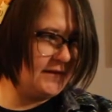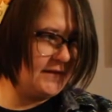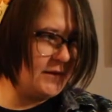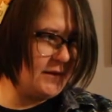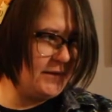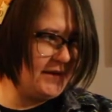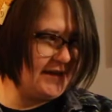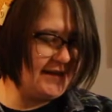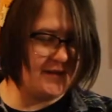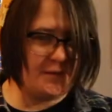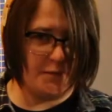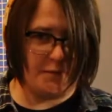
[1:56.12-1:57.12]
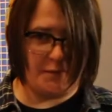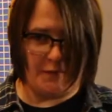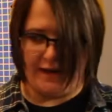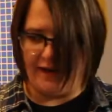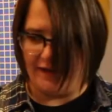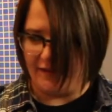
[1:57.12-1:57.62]
So I realized
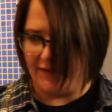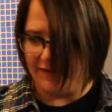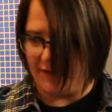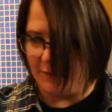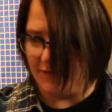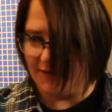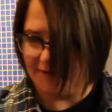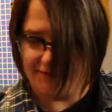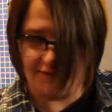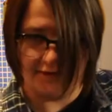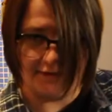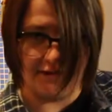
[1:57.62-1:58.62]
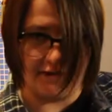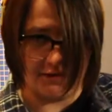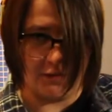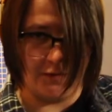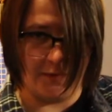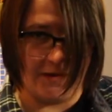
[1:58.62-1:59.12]
why I thought they were, like,
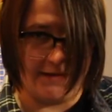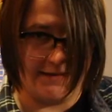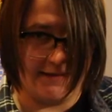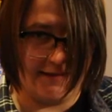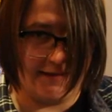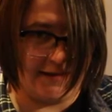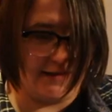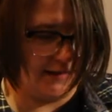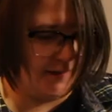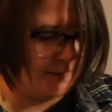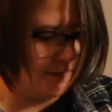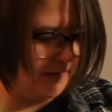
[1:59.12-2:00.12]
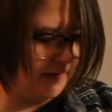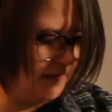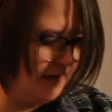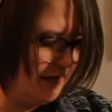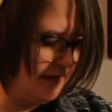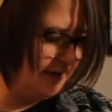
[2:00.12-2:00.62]
too spicy as a kid, but,
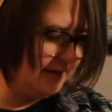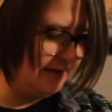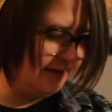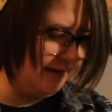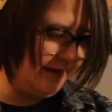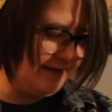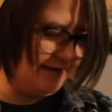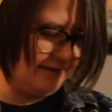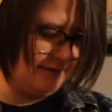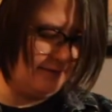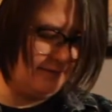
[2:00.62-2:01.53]
like,